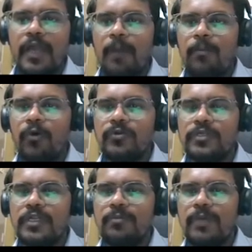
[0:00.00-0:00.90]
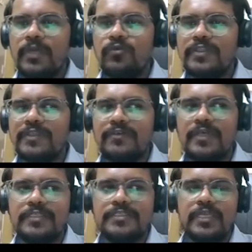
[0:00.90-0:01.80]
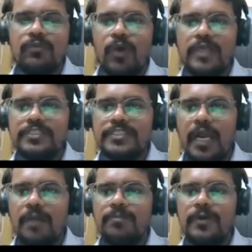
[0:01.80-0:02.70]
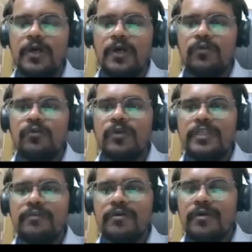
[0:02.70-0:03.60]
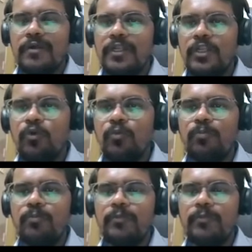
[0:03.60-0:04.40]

app launcher and by using the sales invoice tab, so it is a new